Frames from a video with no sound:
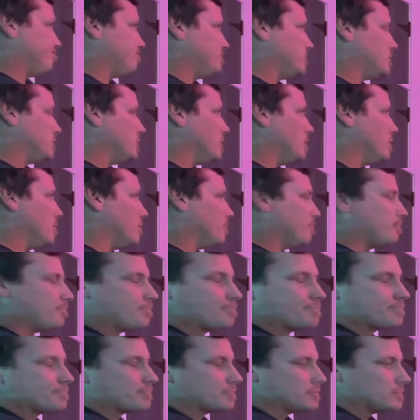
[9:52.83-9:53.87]
Mm-hmm. So
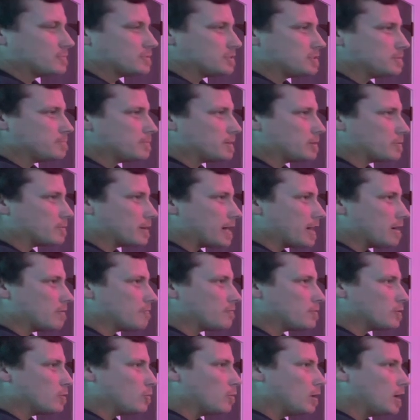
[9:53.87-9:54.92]
yeah, yeah those,
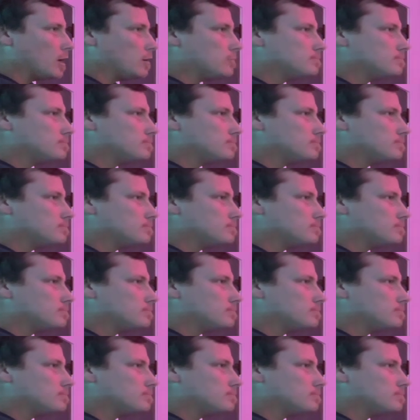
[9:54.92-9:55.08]
those small